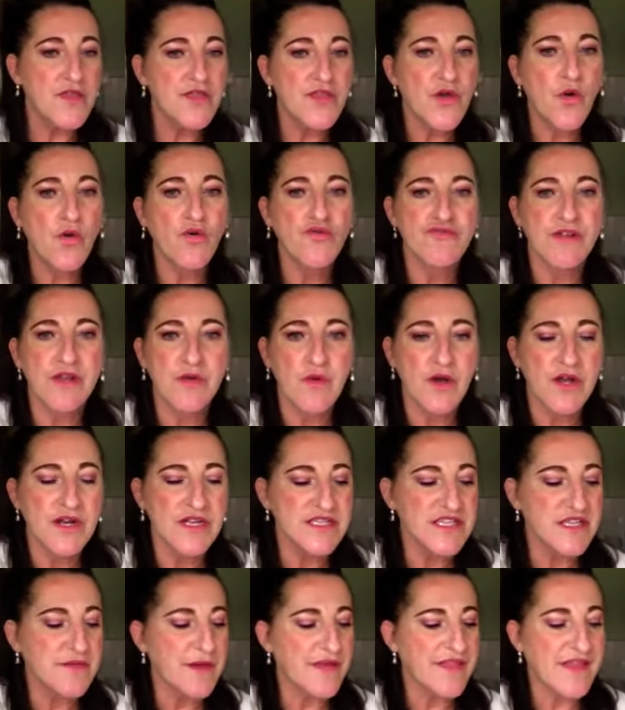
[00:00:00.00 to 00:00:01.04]
But Audrey, what can
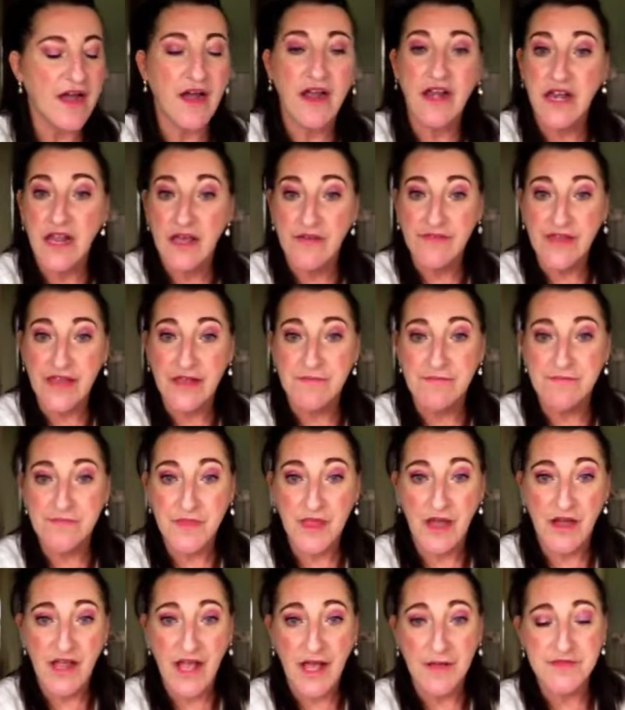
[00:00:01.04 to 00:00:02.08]
I say about that? I love it.
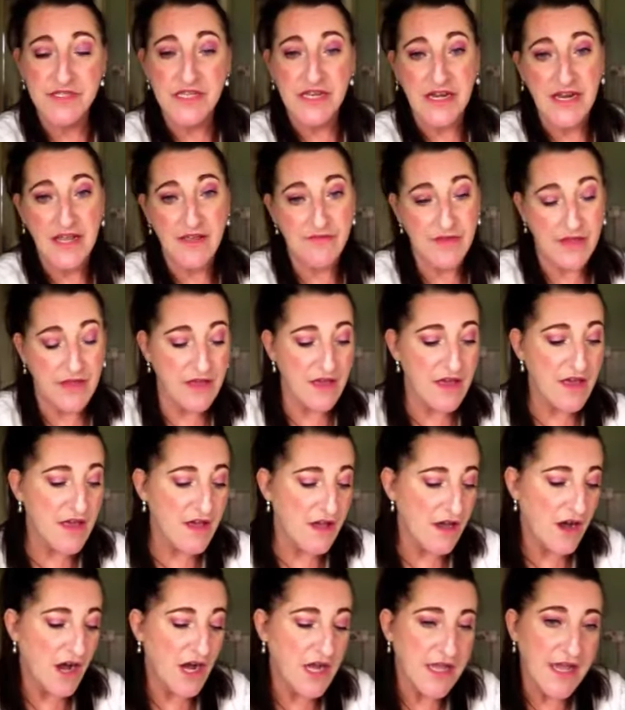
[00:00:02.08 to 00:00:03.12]
I absolutely love it.
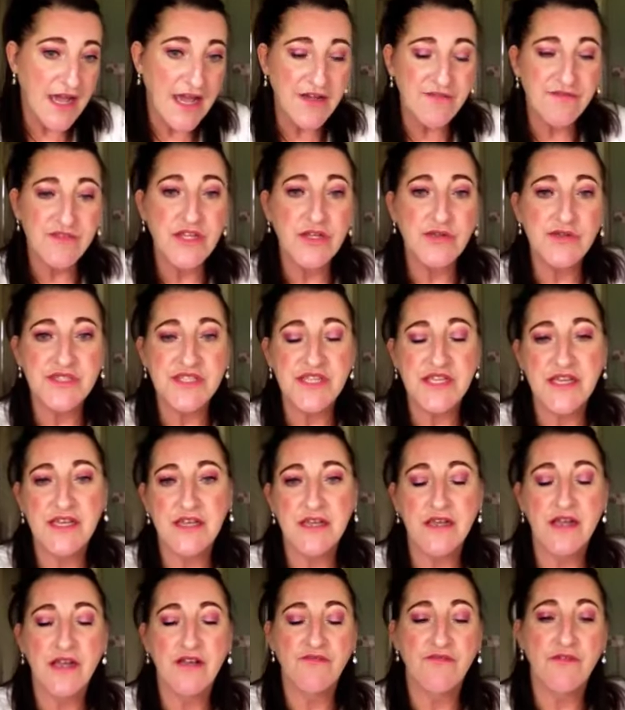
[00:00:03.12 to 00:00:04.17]
I have used
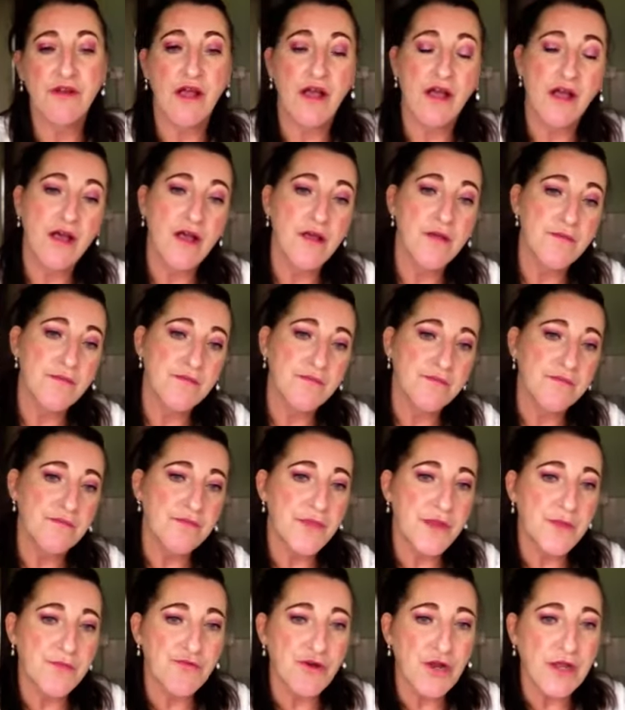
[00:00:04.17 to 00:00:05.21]
it
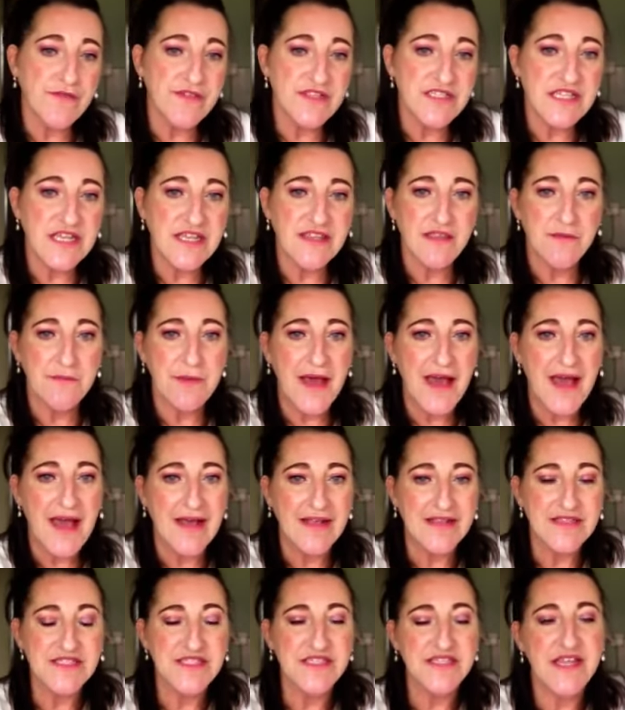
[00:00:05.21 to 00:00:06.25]
previously in the
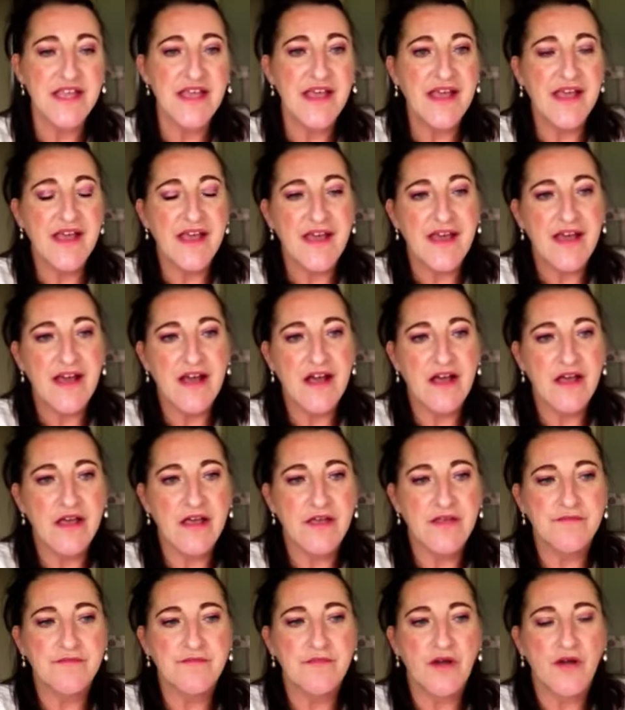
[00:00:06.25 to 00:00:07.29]
past.
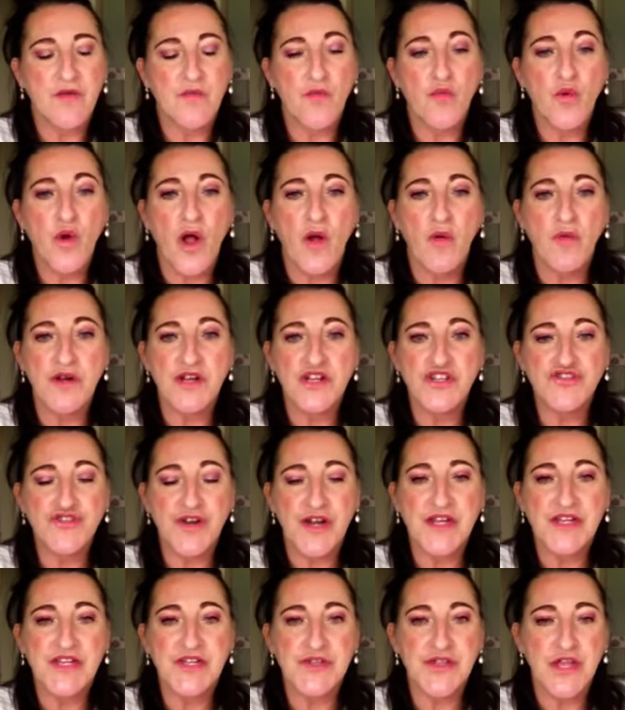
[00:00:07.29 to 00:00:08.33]
What I want to
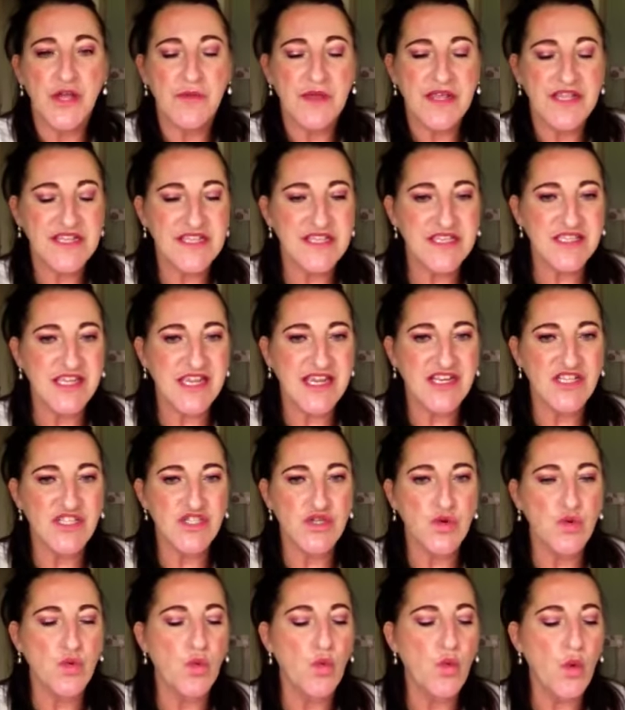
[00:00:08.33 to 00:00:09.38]
try and do though is stick
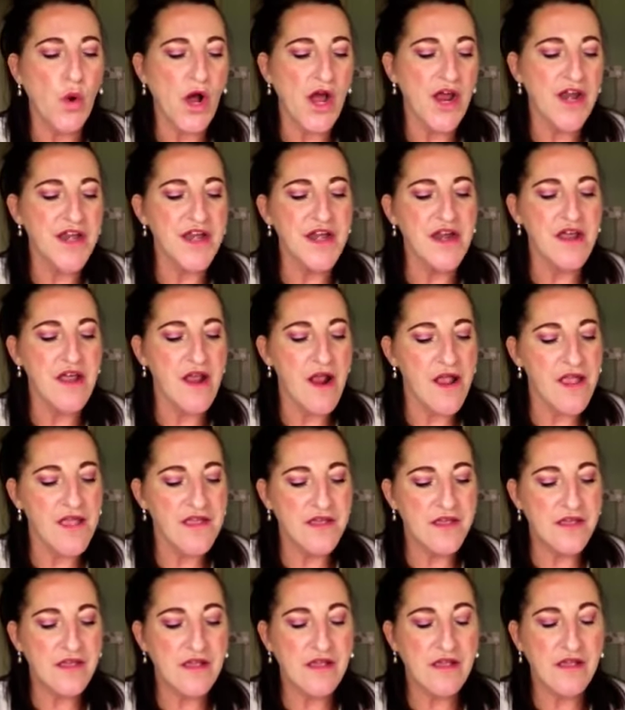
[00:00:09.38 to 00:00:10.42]
to one
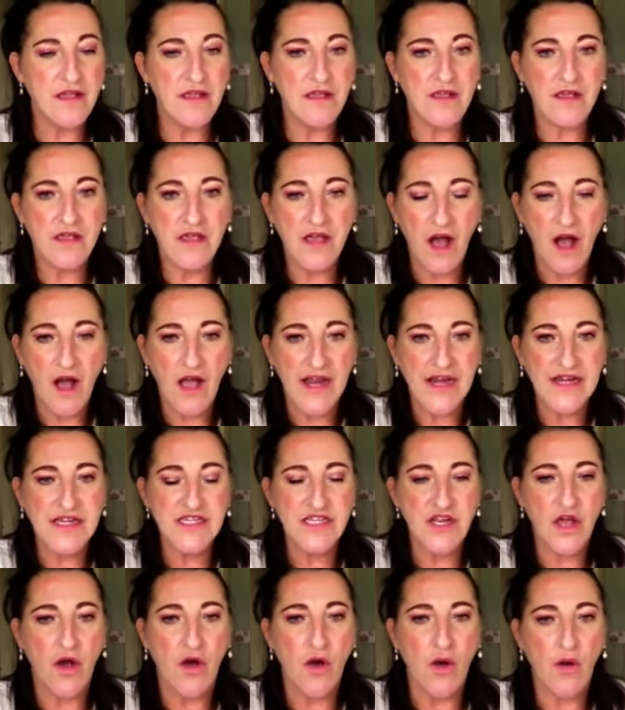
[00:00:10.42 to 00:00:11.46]

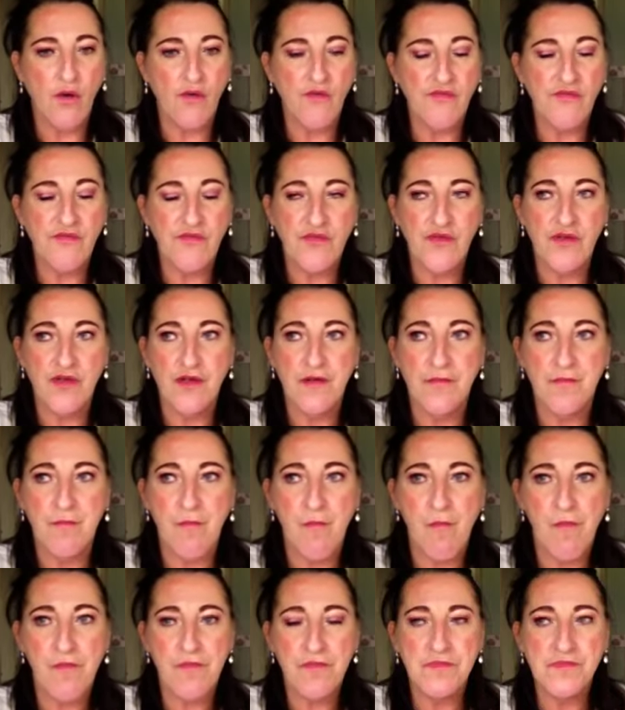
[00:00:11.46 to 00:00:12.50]
kind of
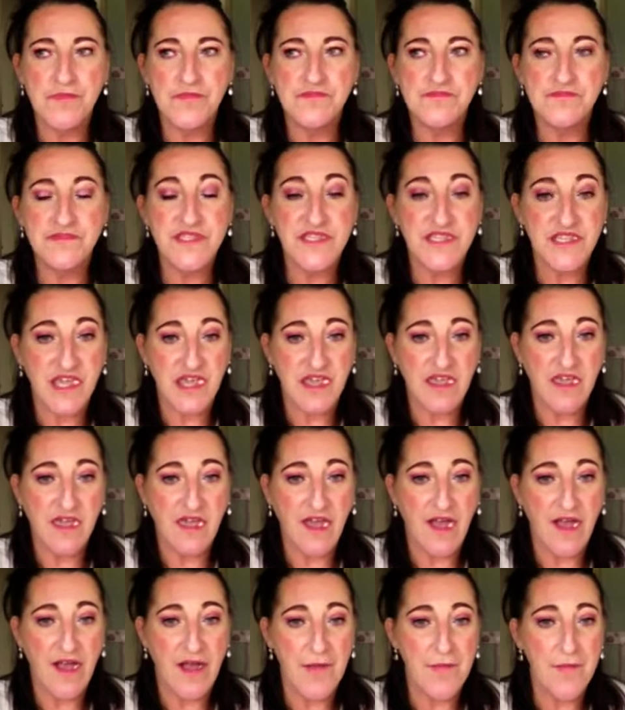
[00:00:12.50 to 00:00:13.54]

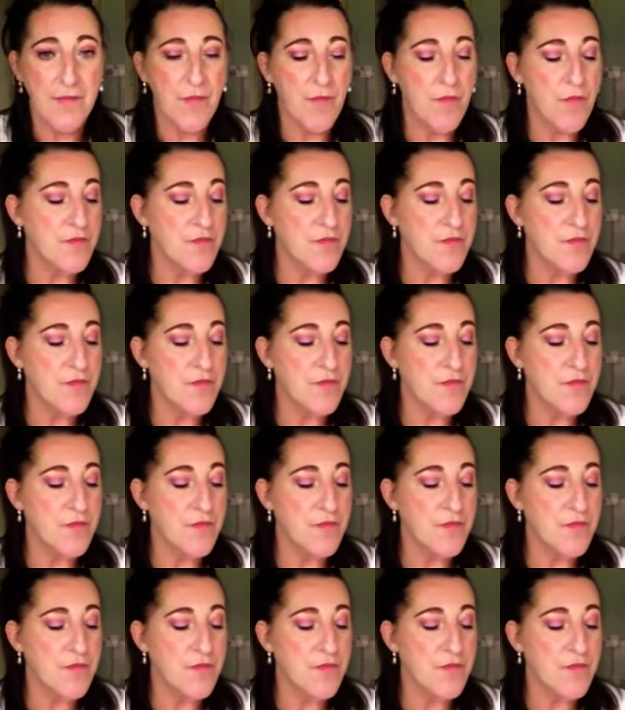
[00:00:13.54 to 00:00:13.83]
skincare